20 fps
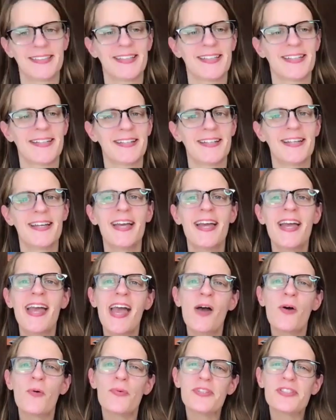Yeah.
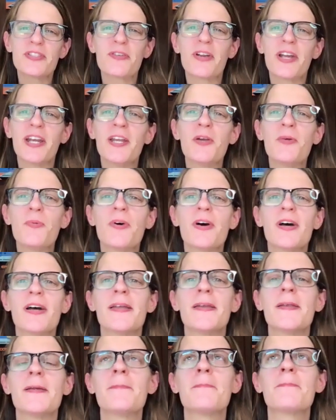Was there
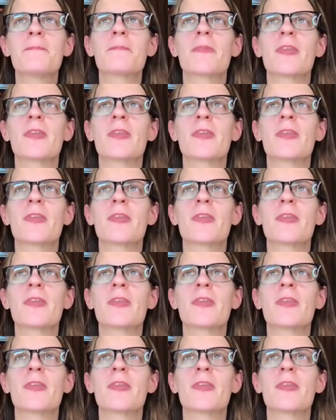anyone,